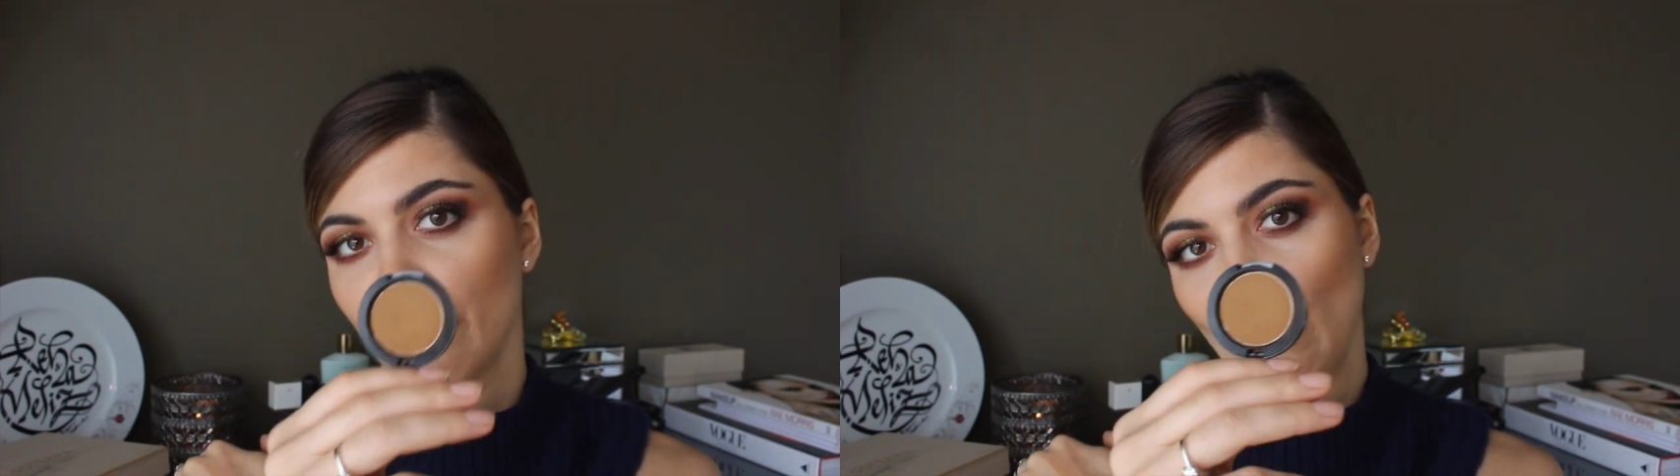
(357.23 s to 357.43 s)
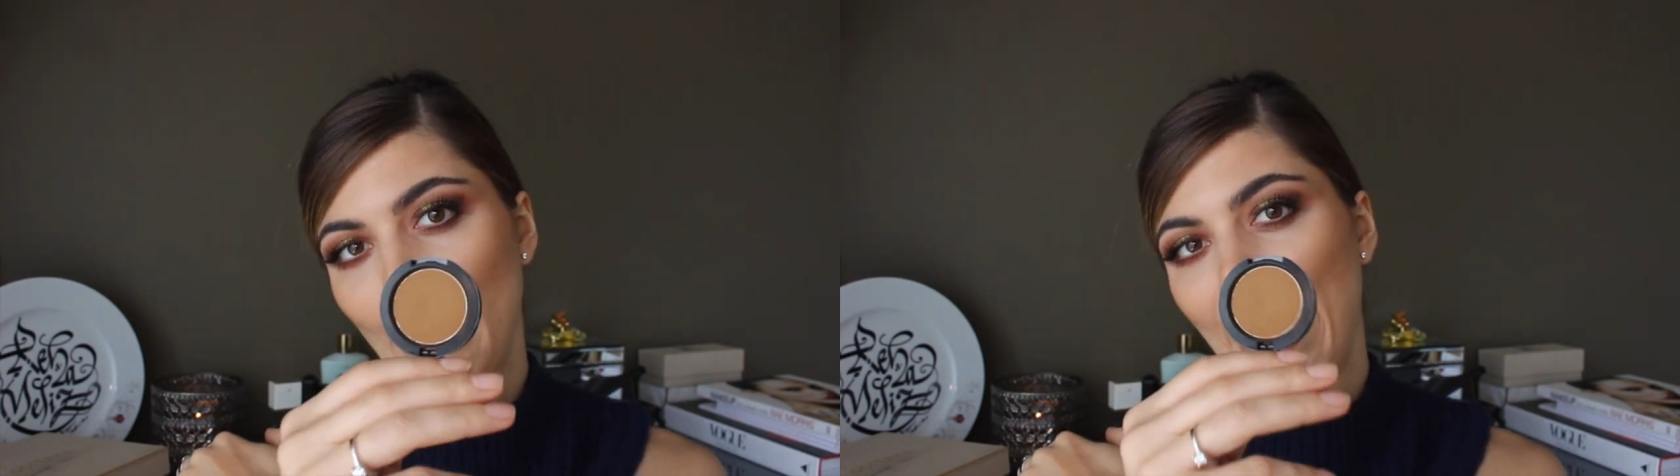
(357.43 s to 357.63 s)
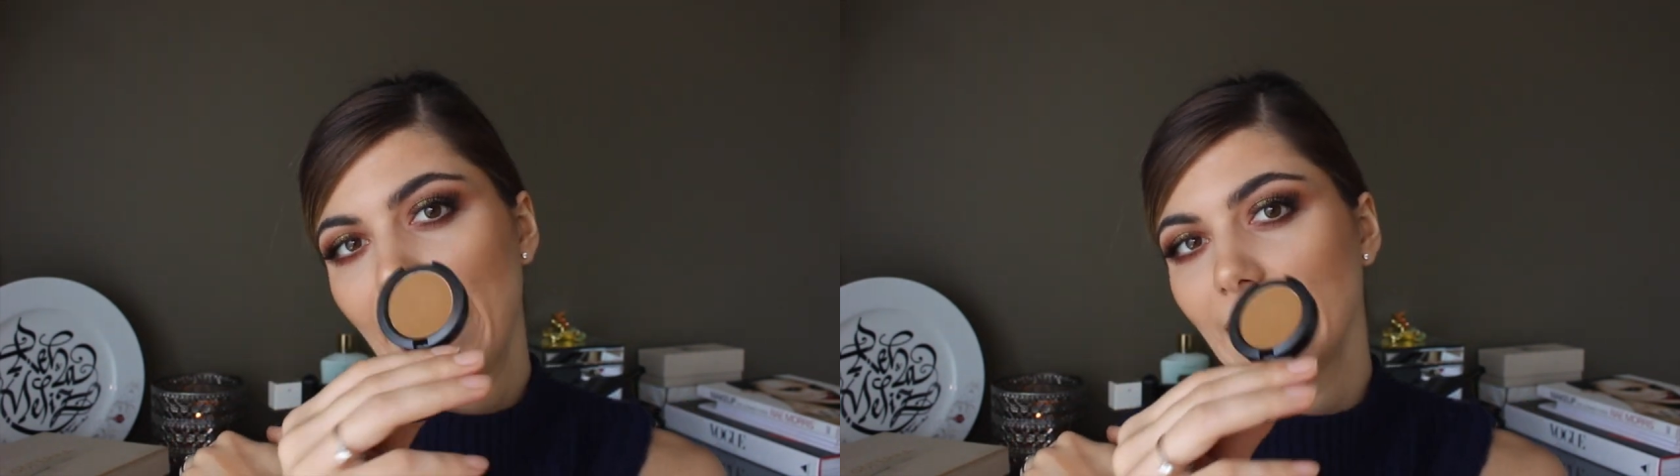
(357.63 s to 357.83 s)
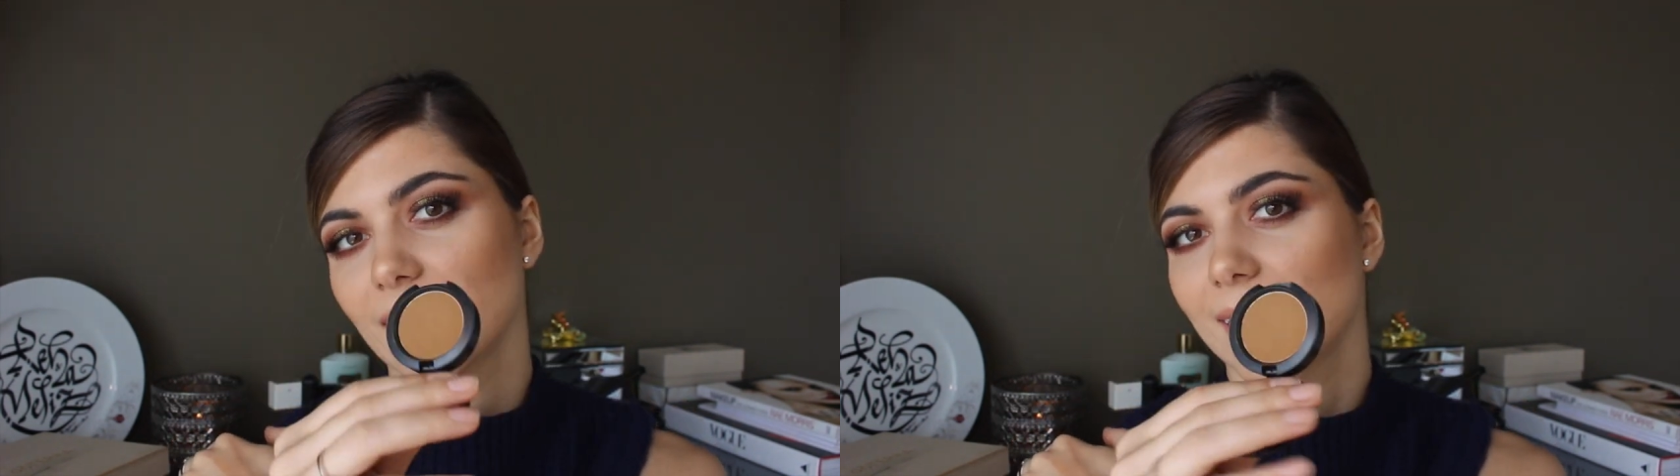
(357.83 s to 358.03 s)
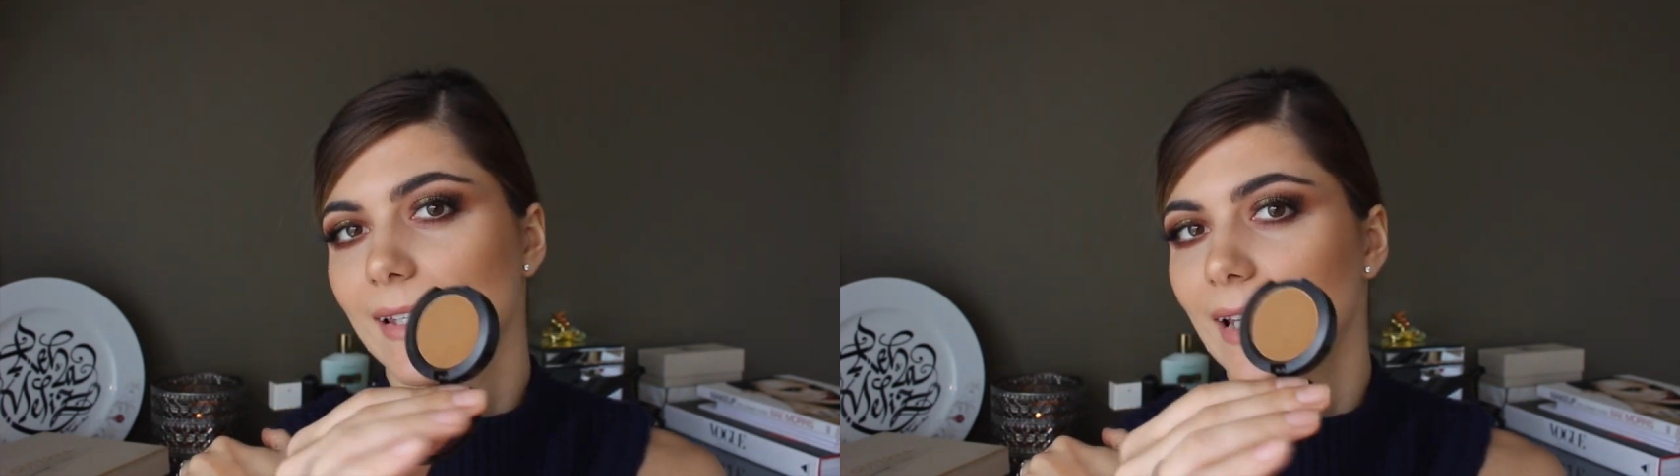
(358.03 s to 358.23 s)
for
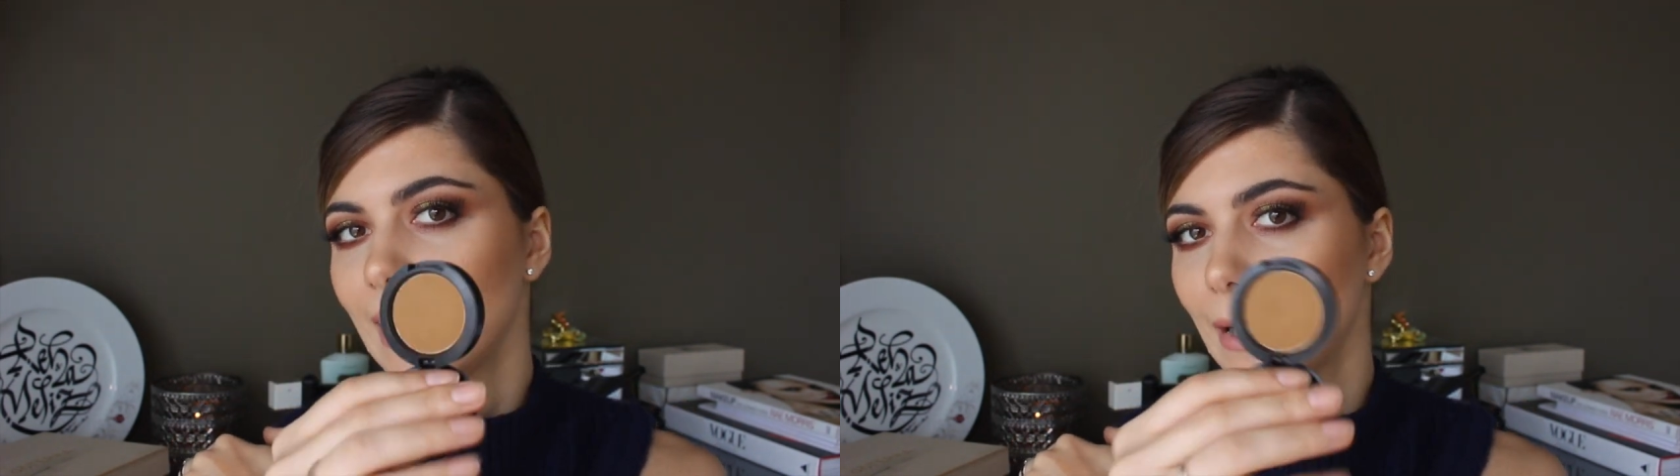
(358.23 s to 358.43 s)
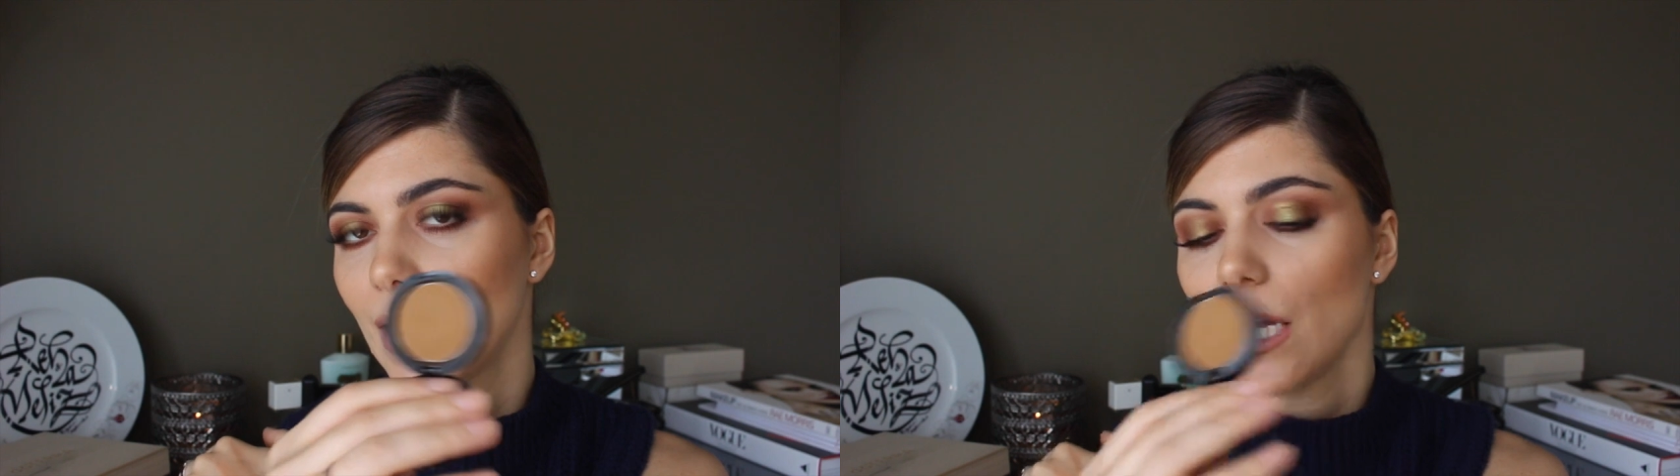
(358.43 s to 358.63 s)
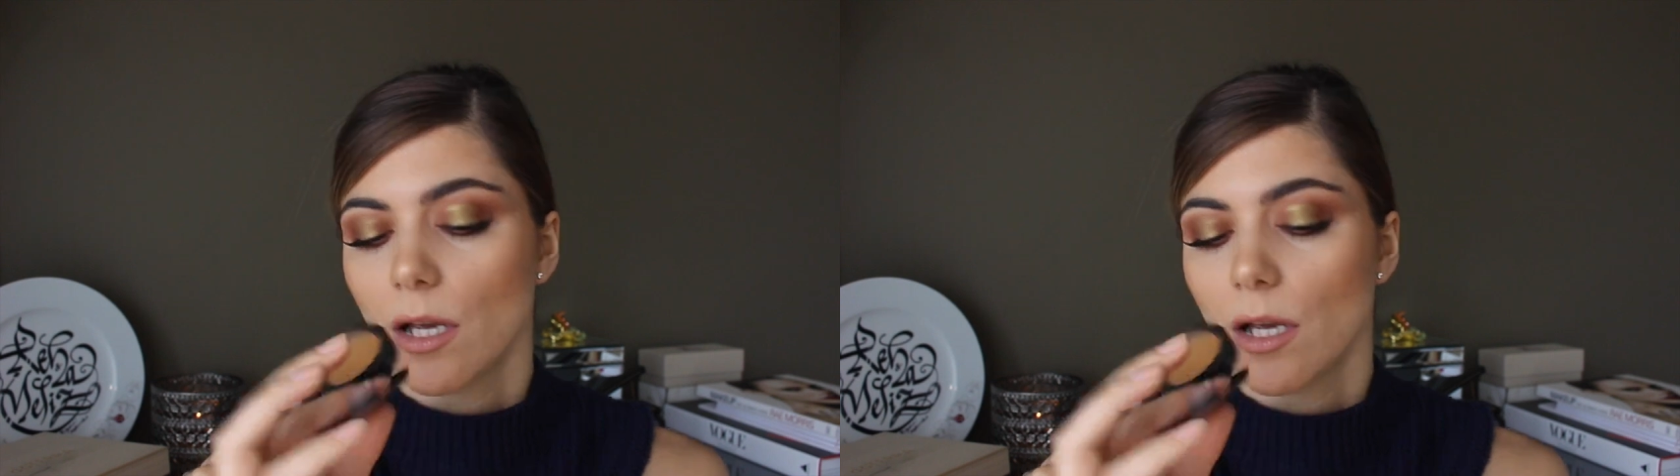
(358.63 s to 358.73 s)
paler skin.